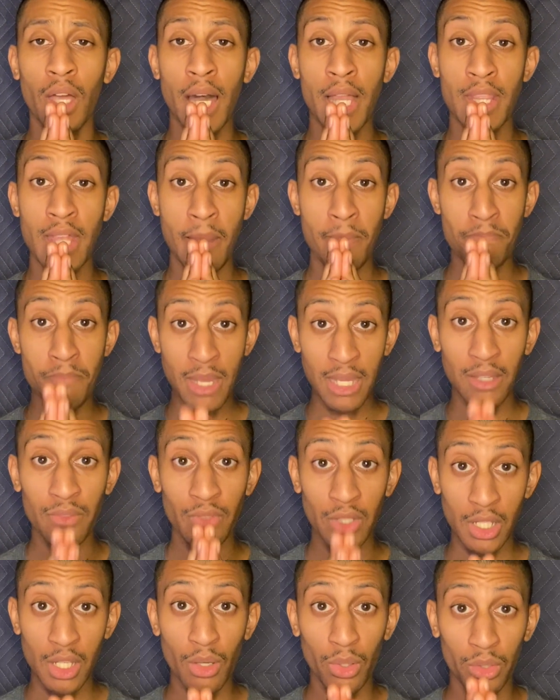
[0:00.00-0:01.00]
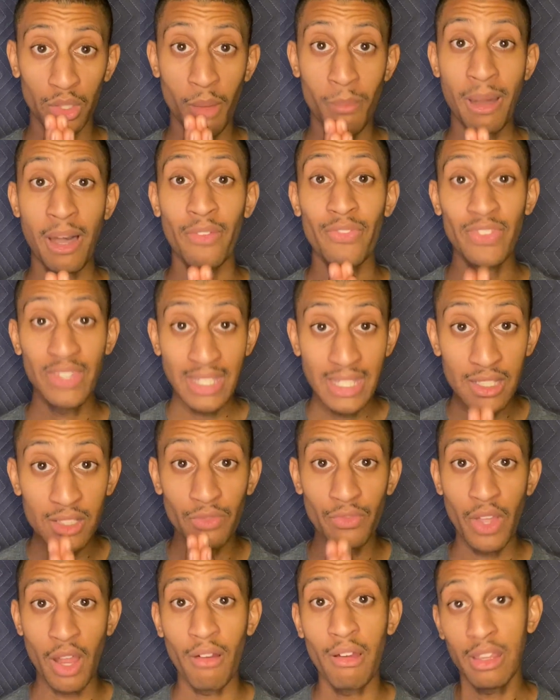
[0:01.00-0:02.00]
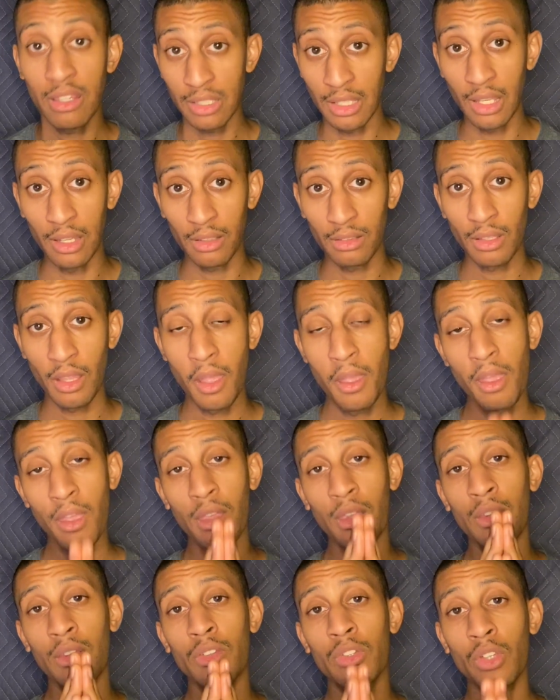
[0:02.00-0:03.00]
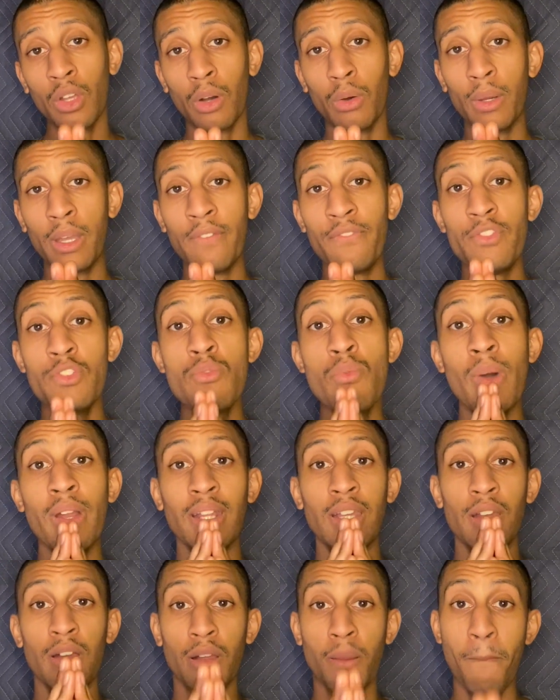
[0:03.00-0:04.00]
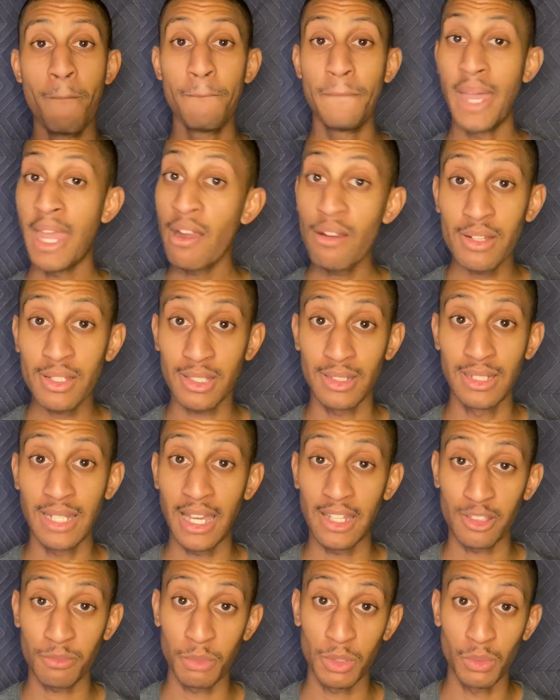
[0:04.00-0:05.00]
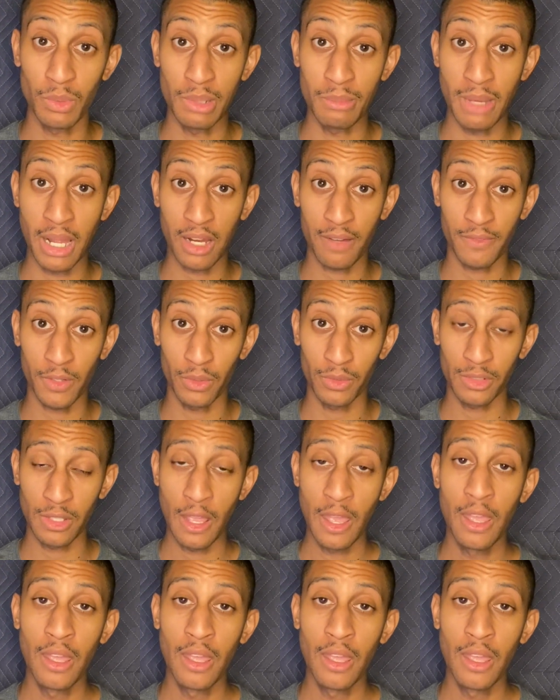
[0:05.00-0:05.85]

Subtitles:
that make videos about these very things. So if you want to hear comparison tests between microphones,